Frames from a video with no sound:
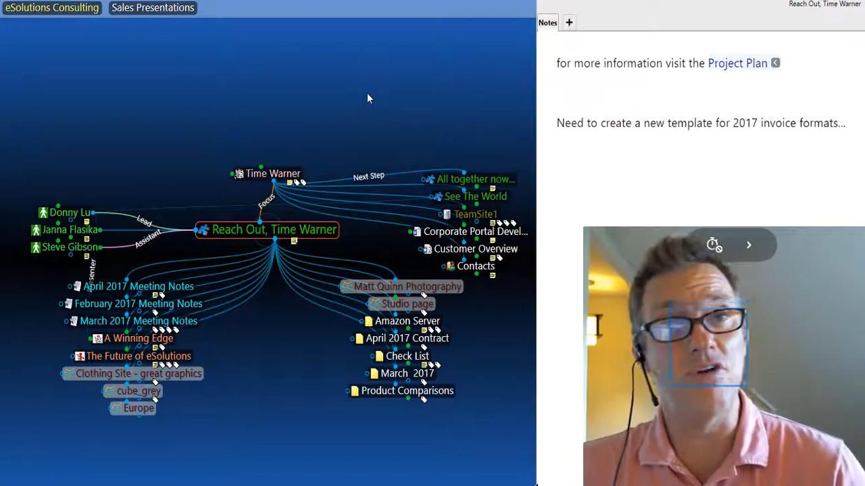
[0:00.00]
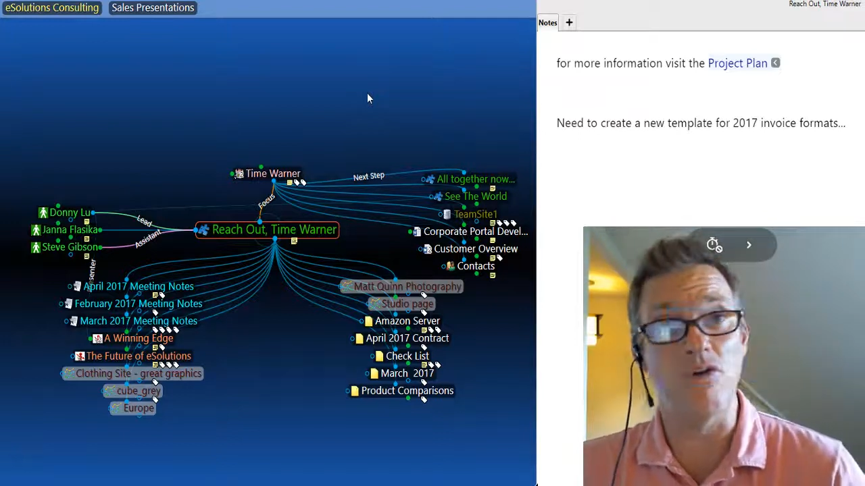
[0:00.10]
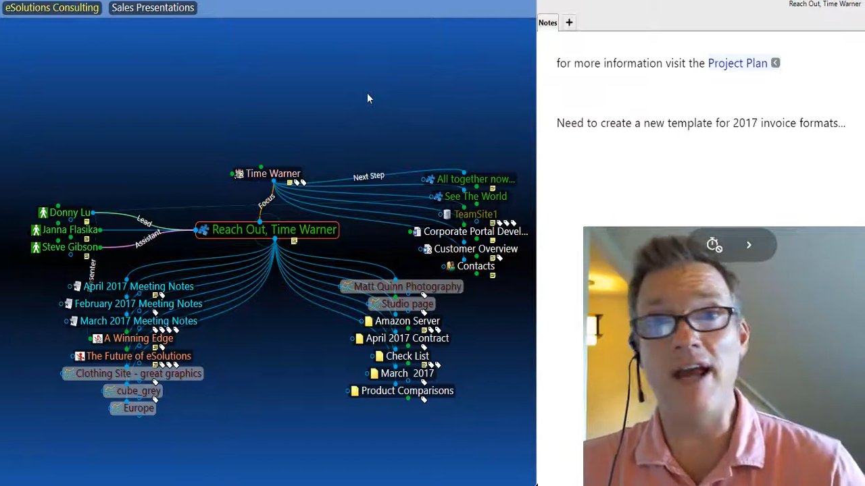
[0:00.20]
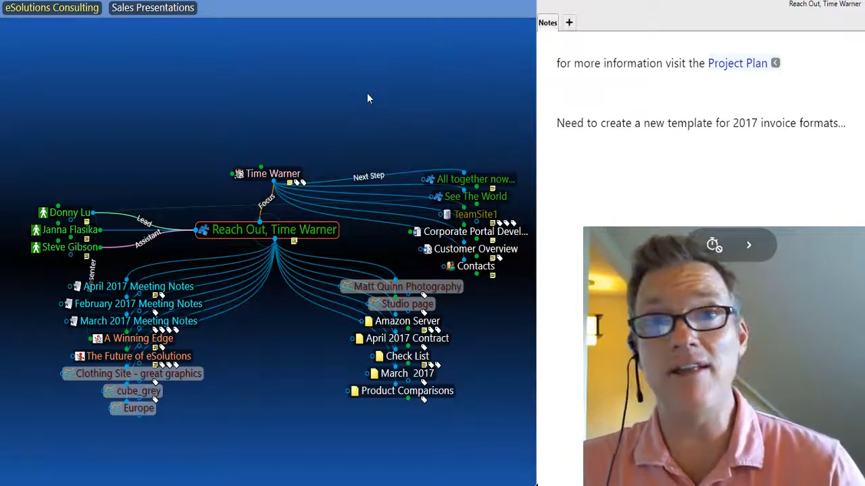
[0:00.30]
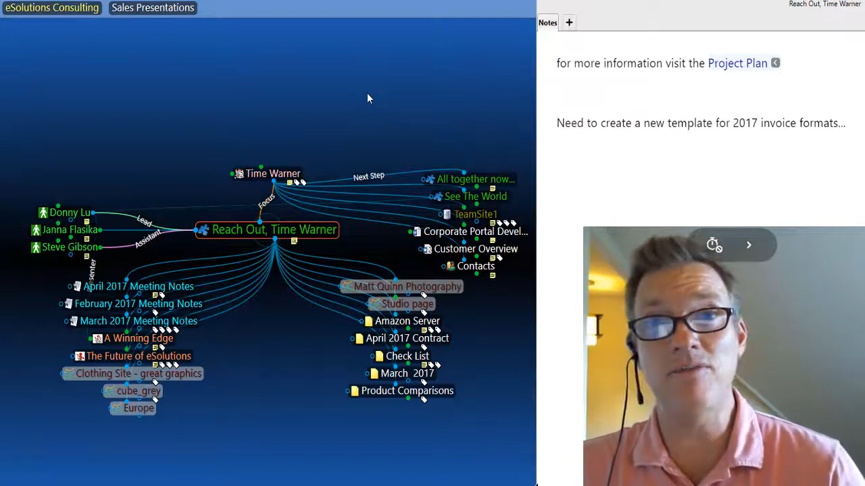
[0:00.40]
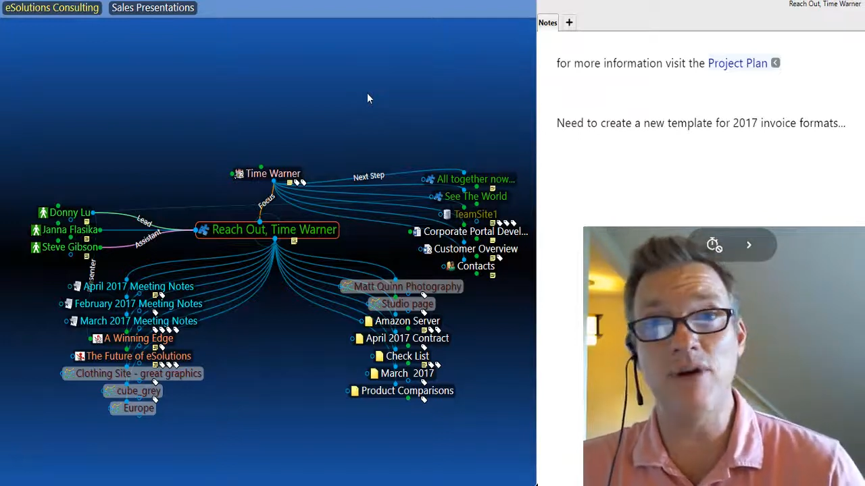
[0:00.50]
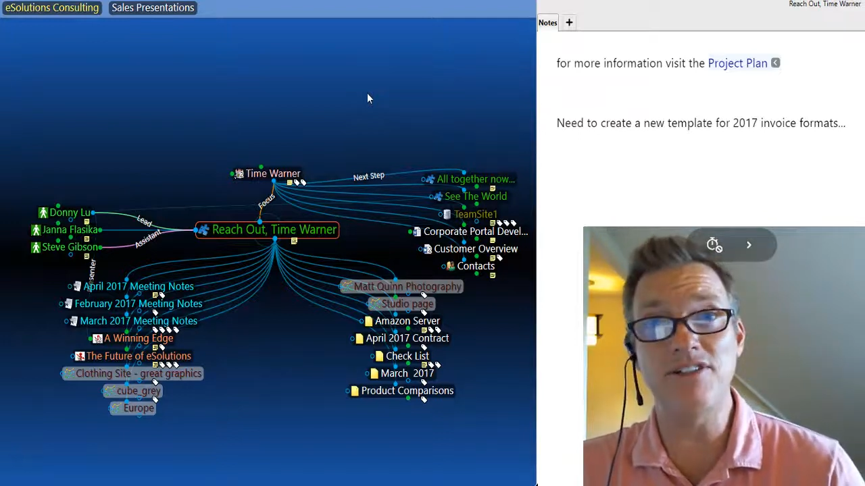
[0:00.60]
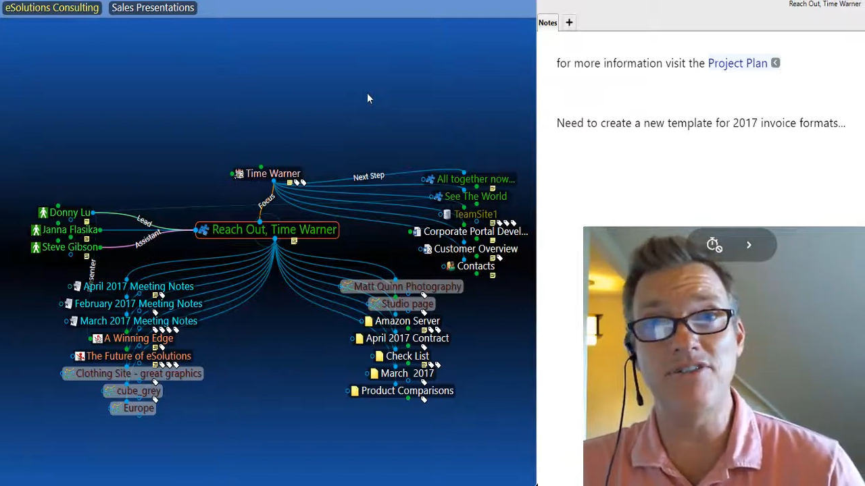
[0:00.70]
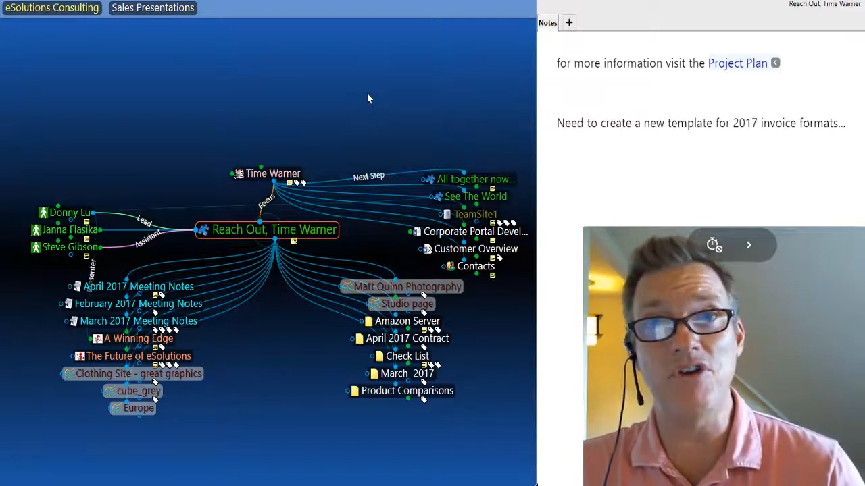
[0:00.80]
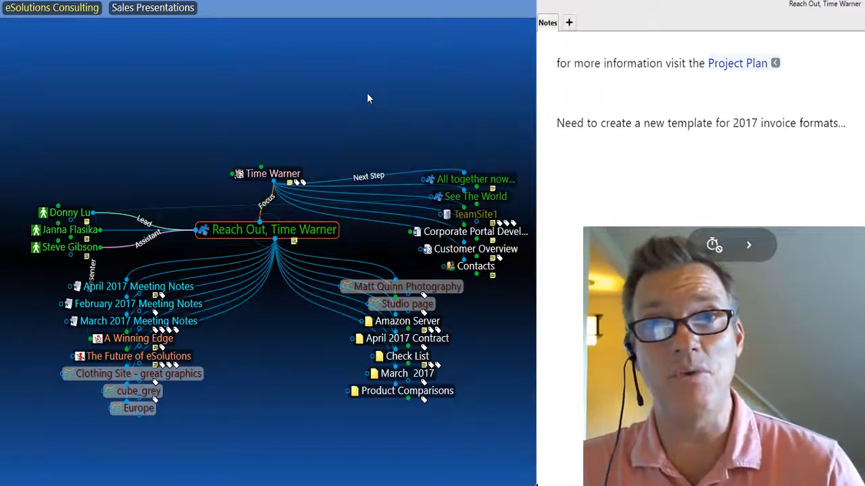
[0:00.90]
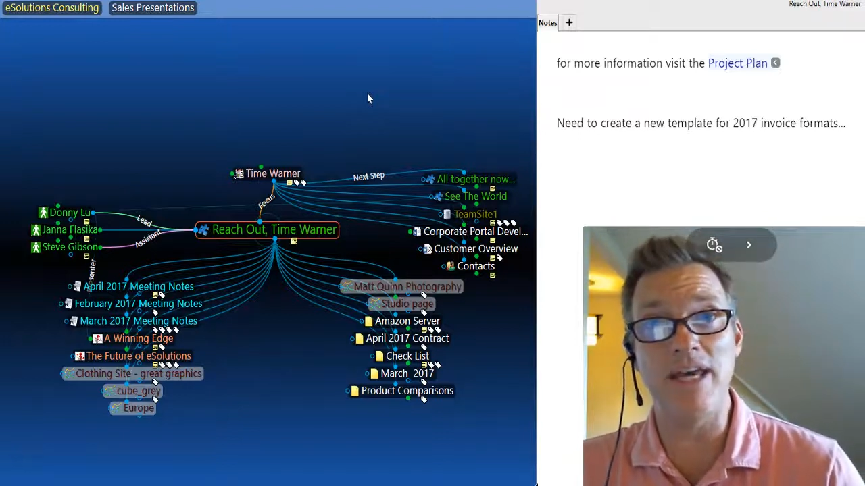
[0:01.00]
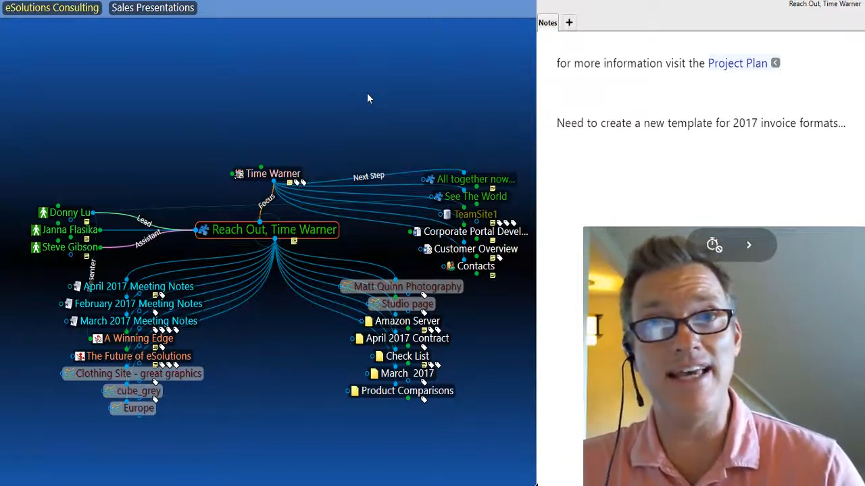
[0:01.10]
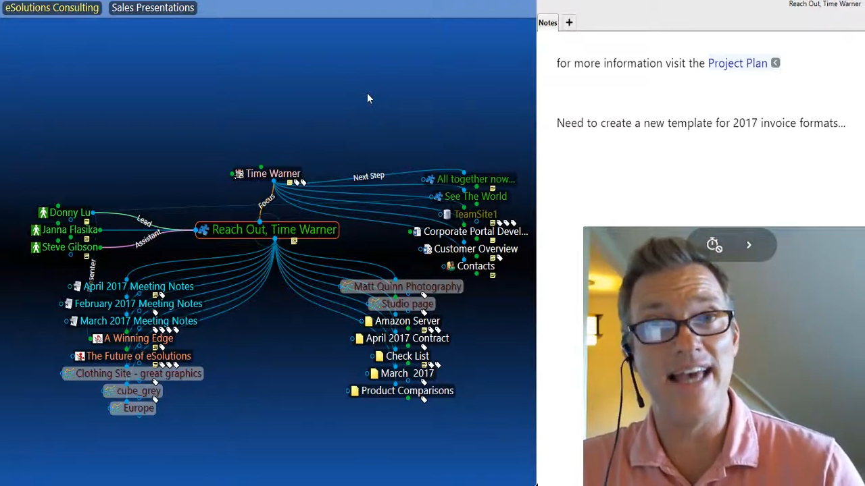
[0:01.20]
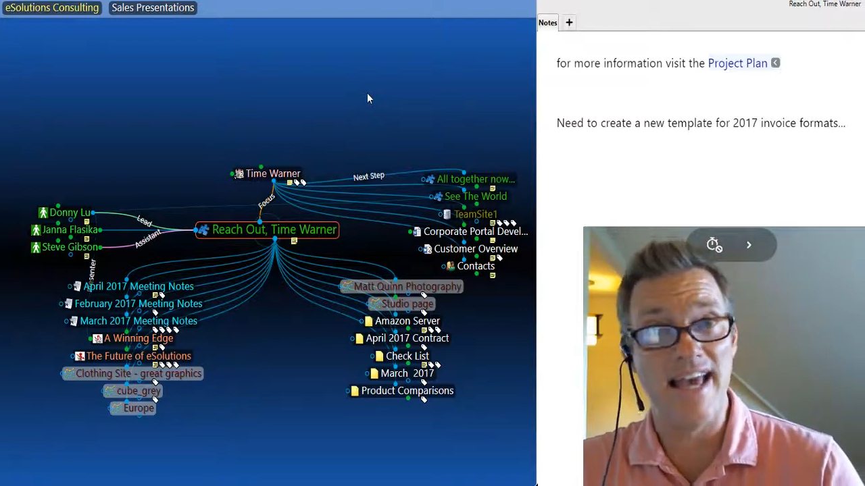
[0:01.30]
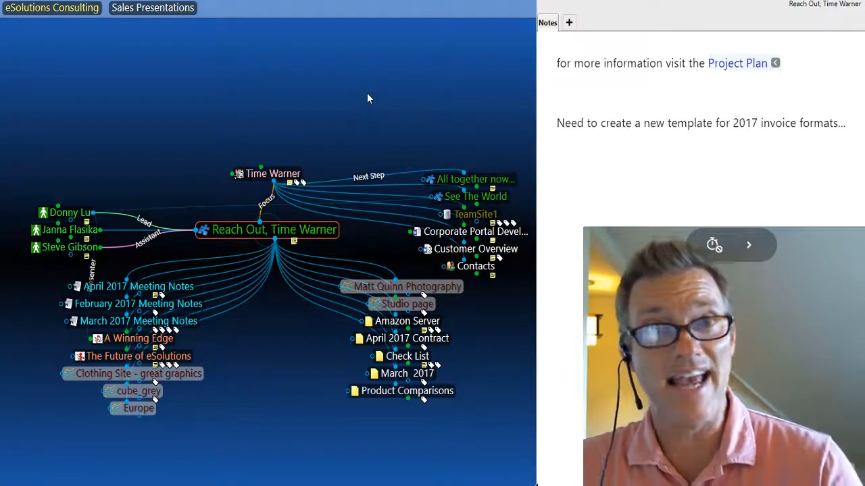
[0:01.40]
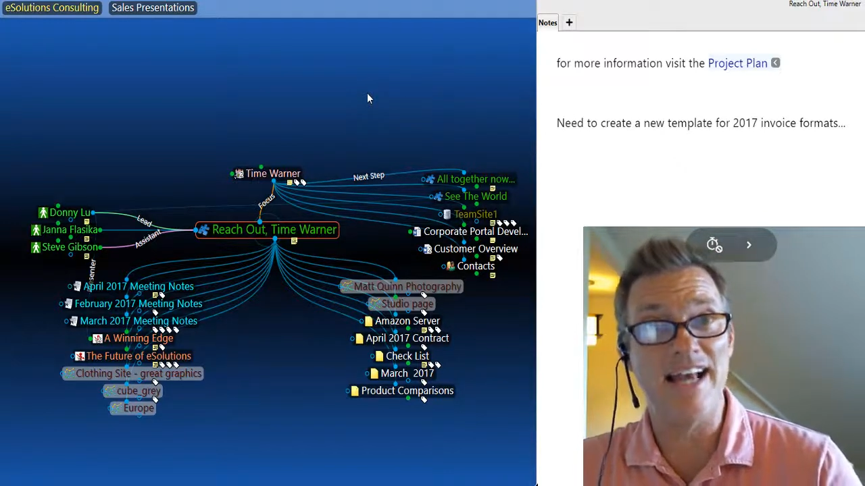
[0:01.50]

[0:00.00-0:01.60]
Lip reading: great rest of your week